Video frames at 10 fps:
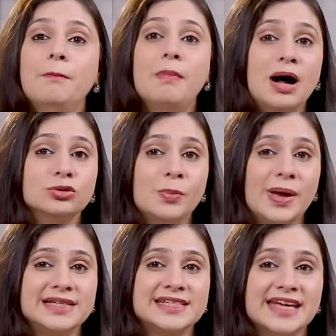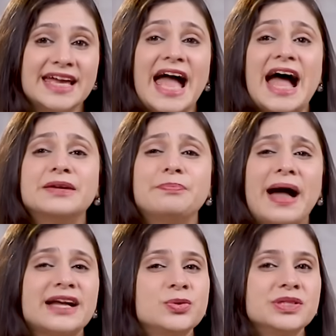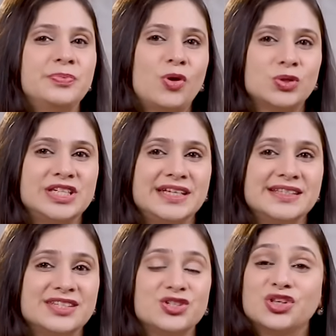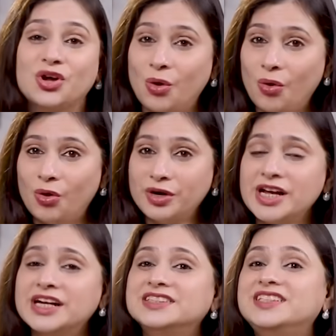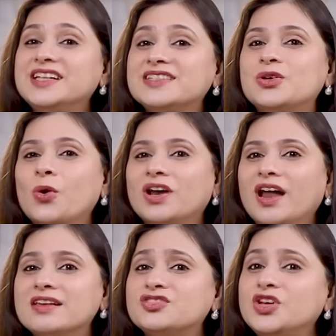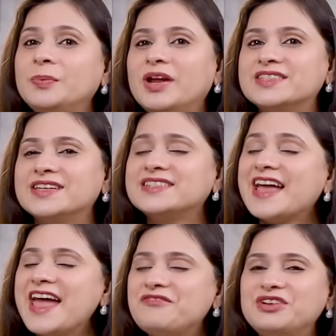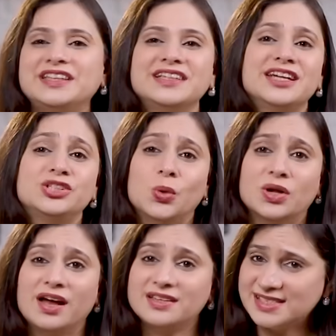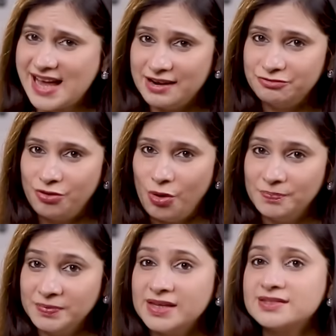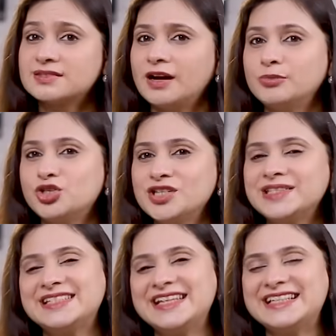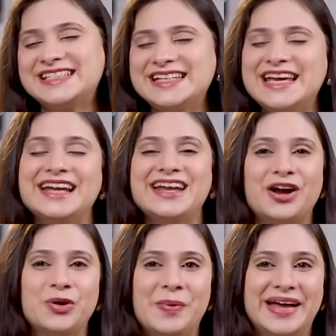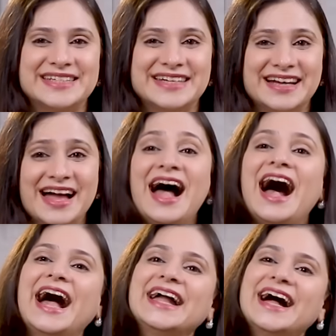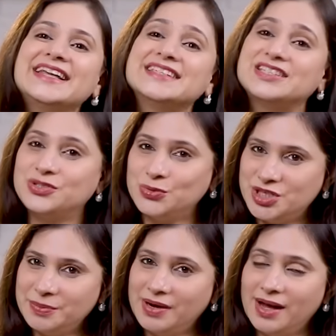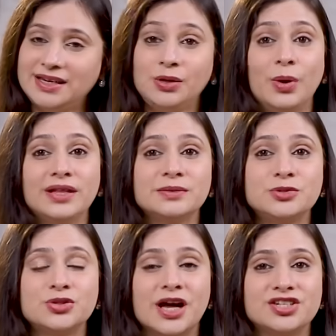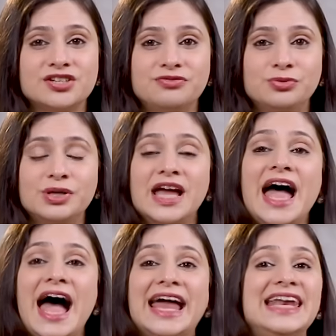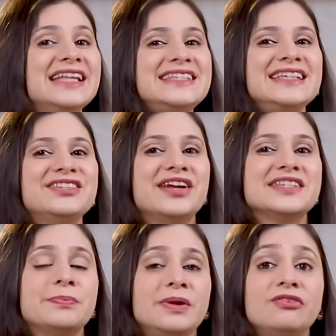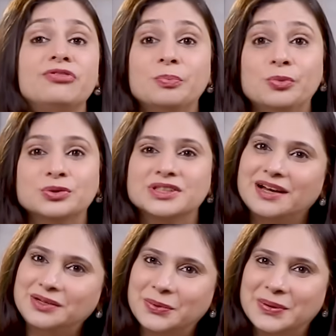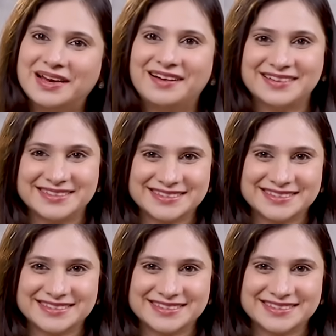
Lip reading: Mouth-melting and packed with proteins to the core, these dhoklas represents everything that dhoklas stand for. Scrumptious, tasty and aromatic. Hi guys, this is Ruchi Bharani. Welcome to Rajshri Food and let's see the recipe for Moong Dal Dhokla.